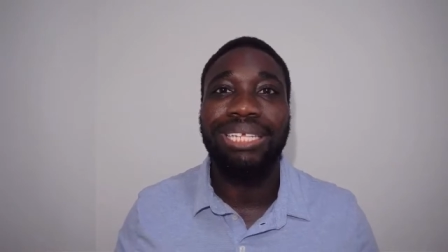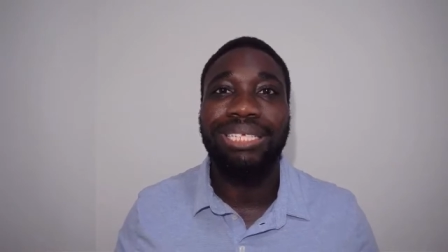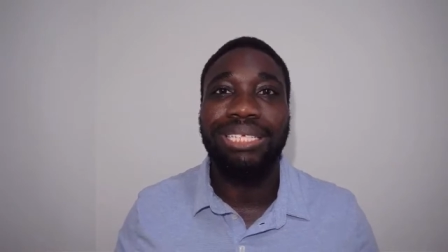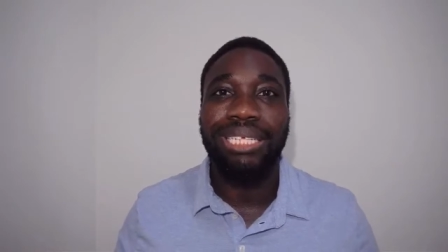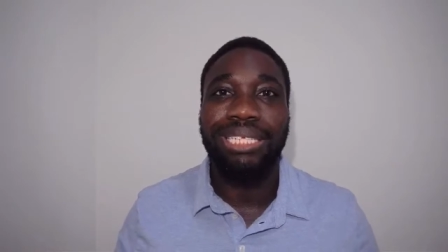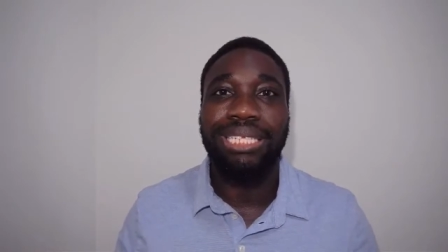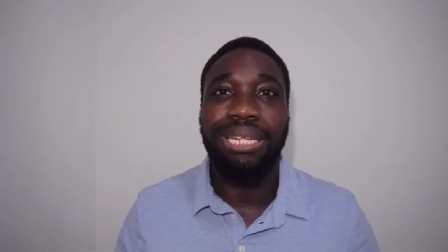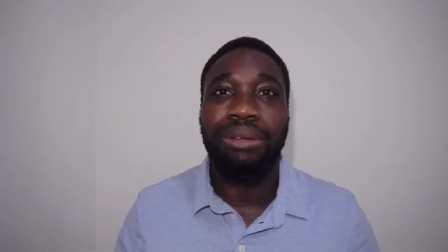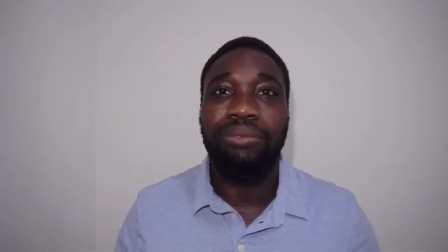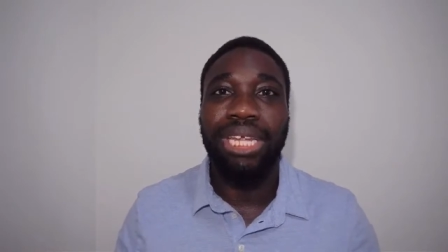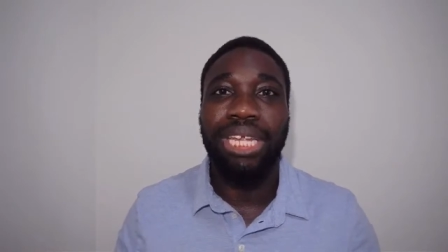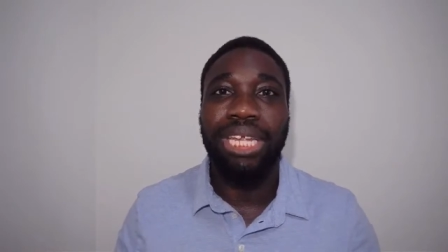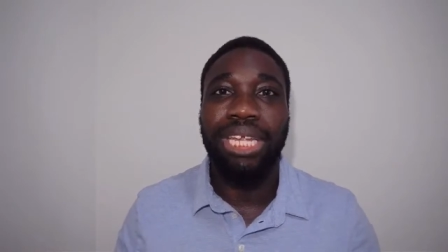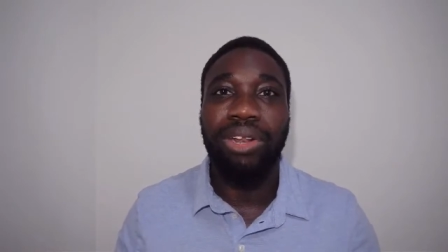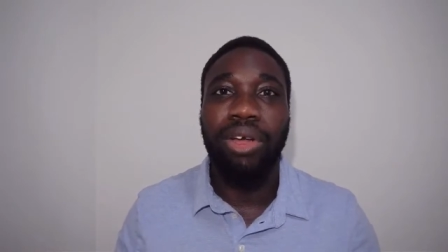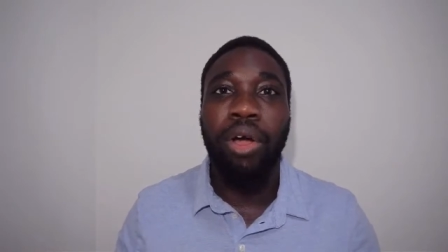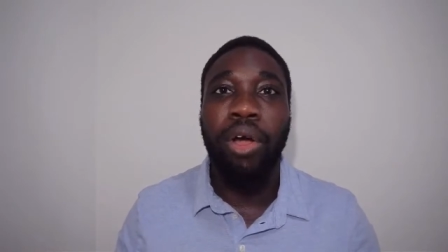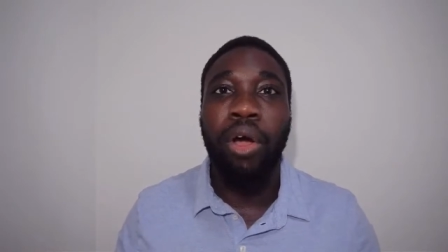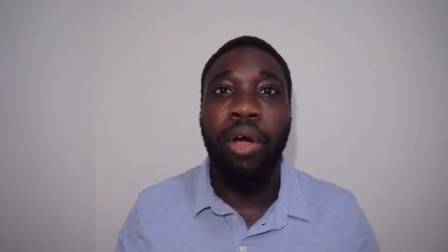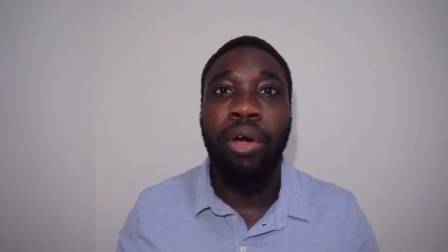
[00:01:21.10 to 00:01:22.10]
such that we
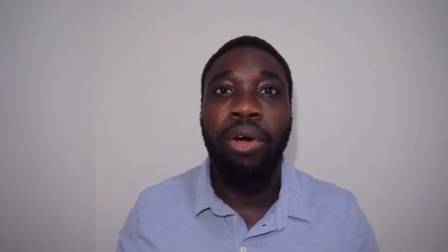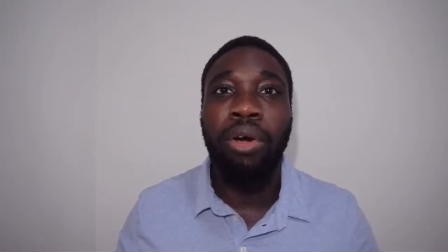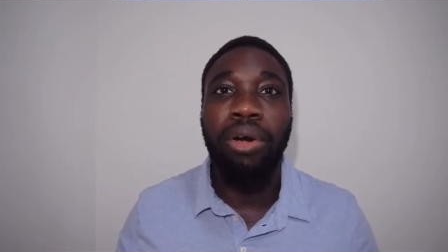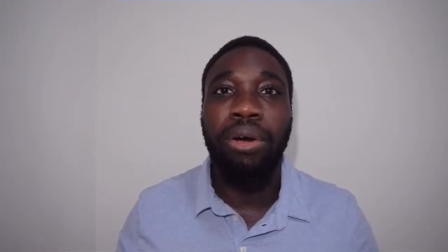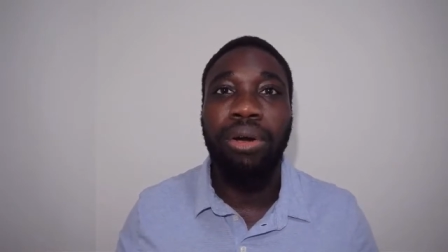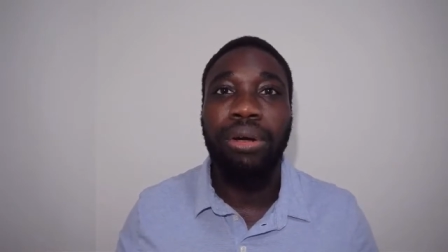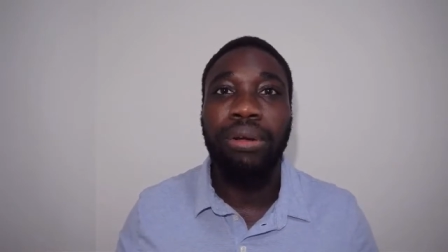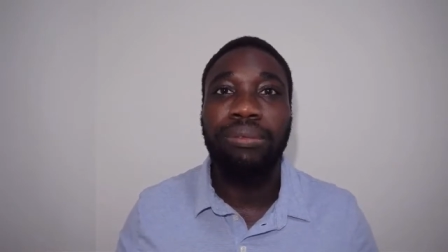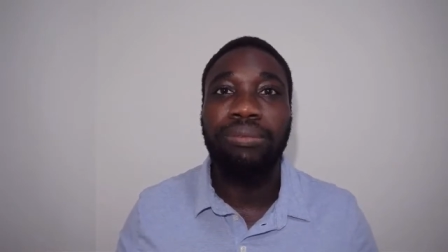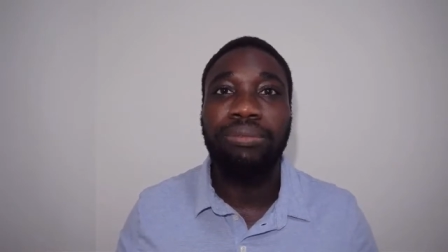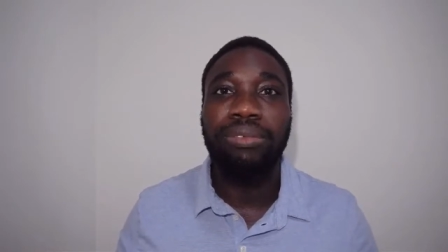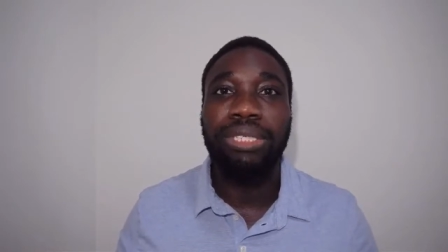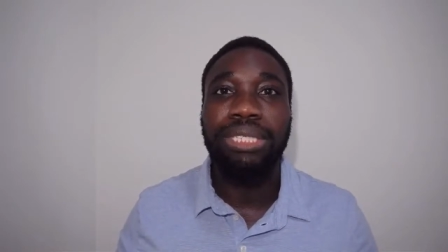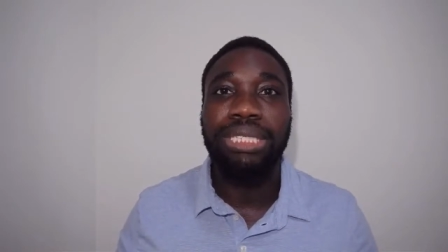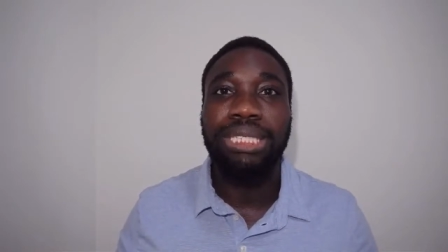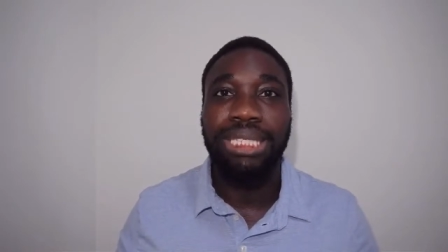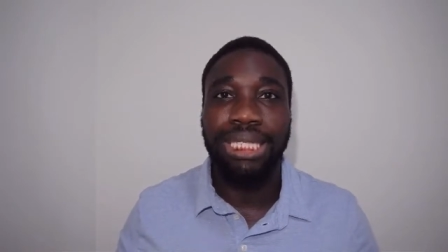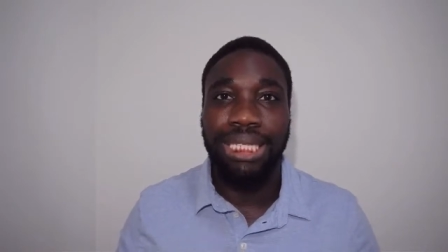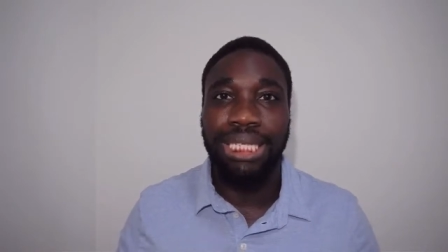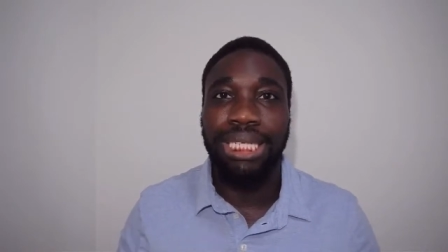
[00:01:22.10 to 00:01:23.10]
can all
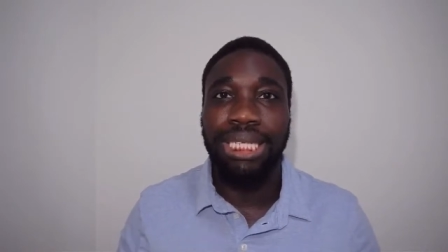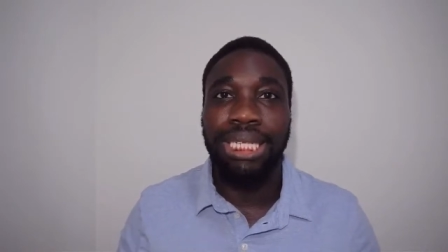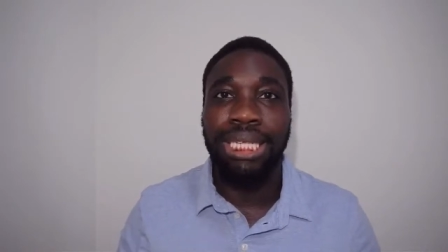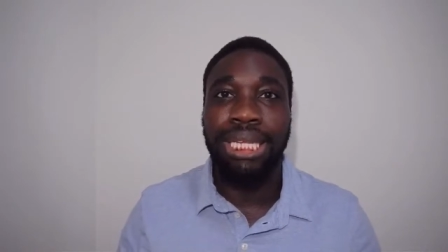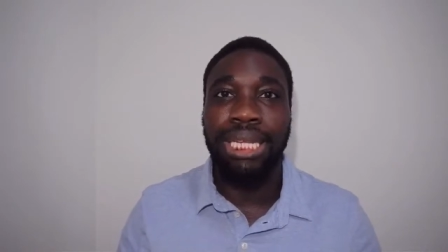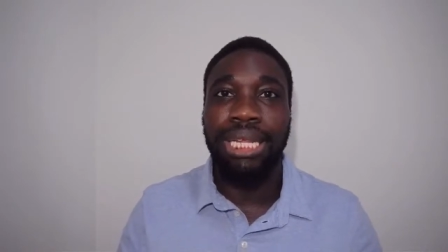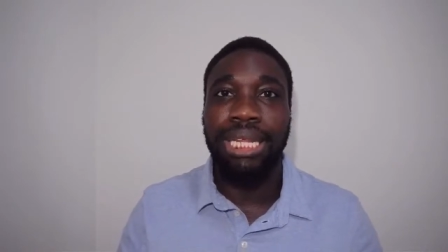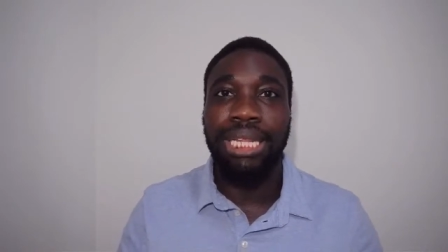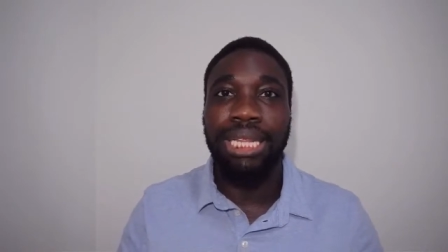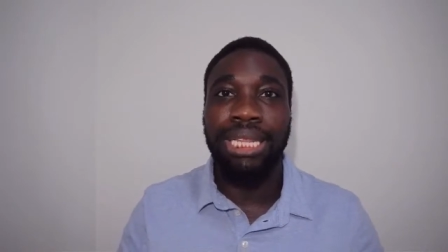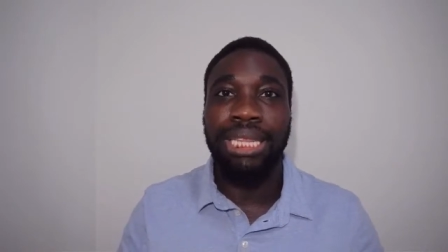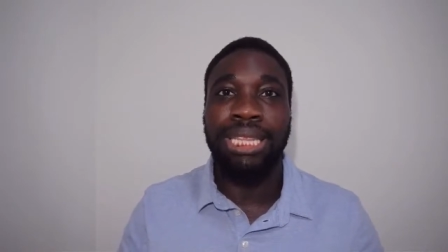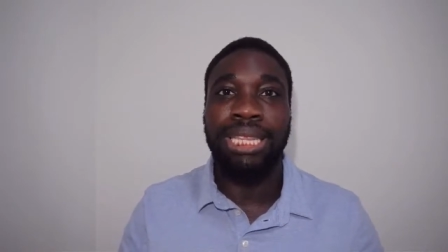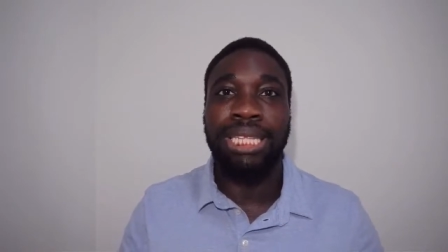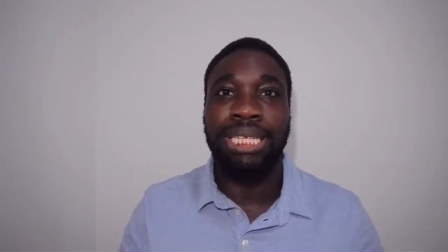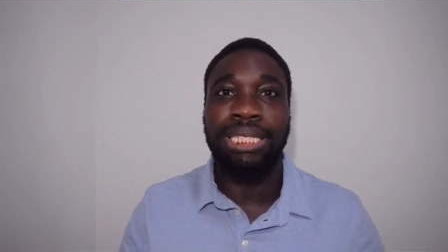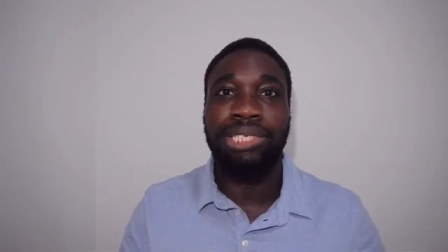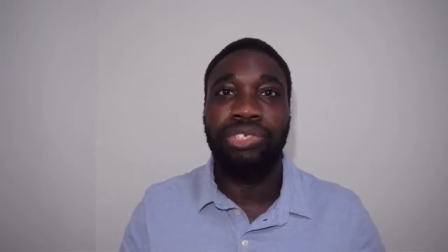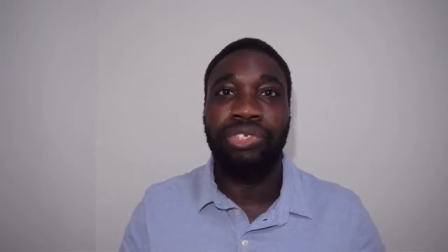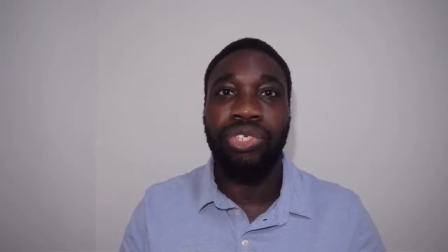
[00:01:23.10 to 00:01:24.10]
see
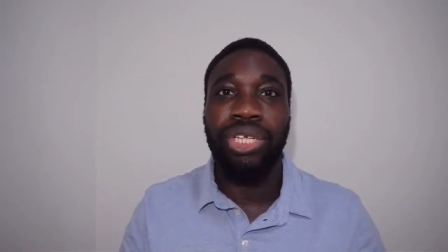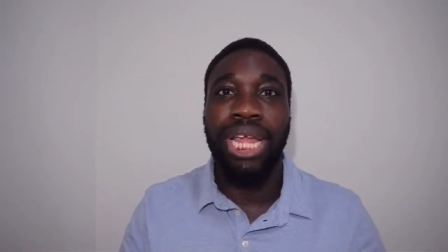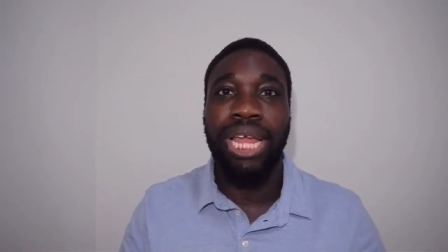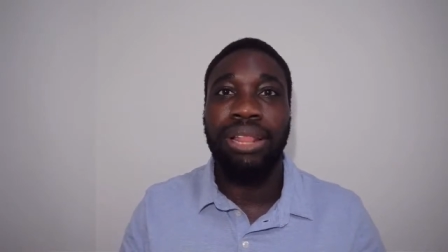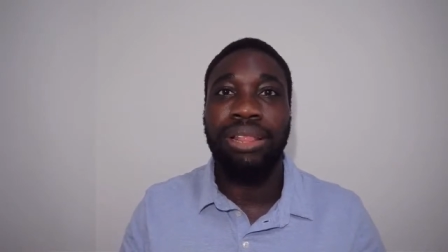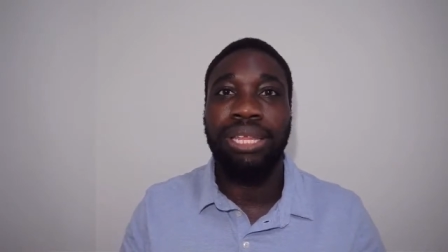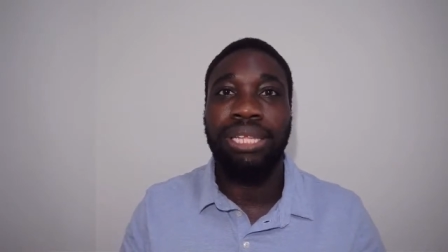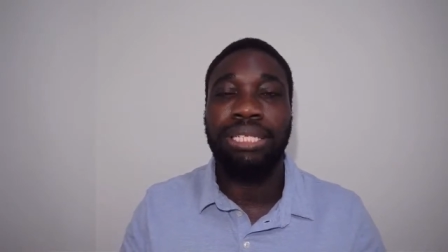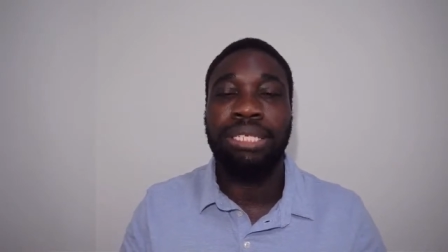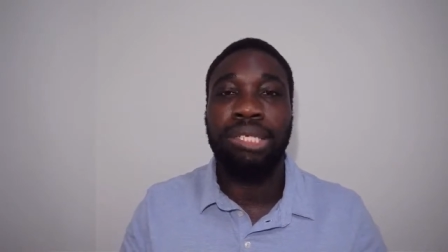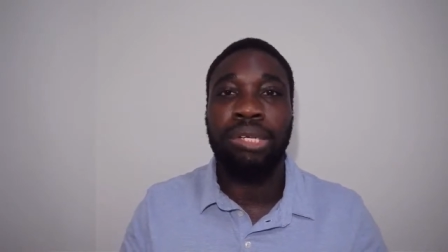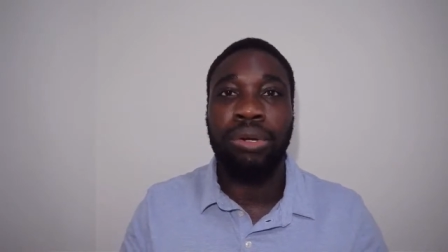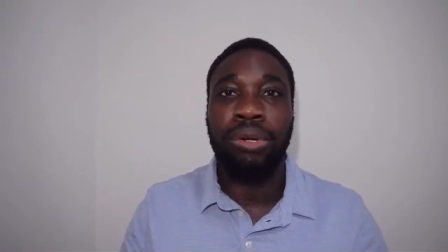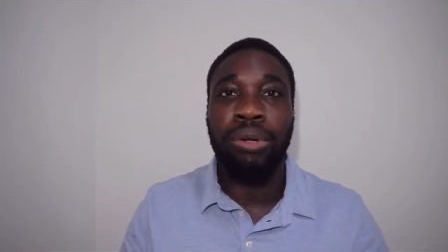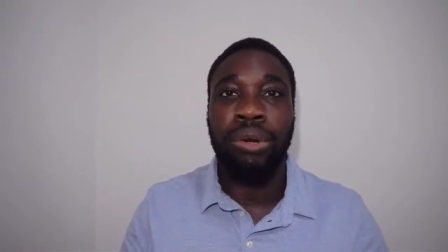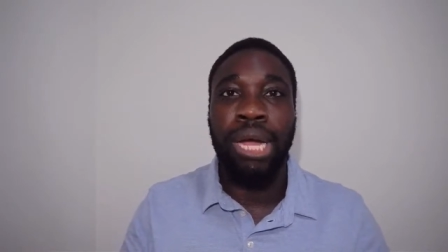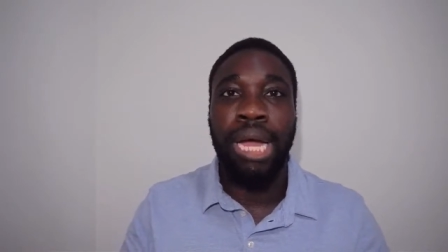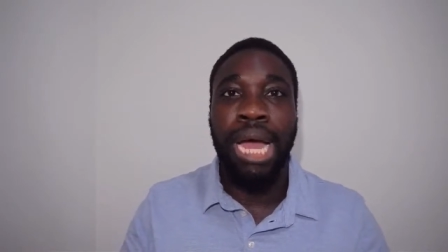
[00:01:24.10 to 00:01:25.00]
this challenge,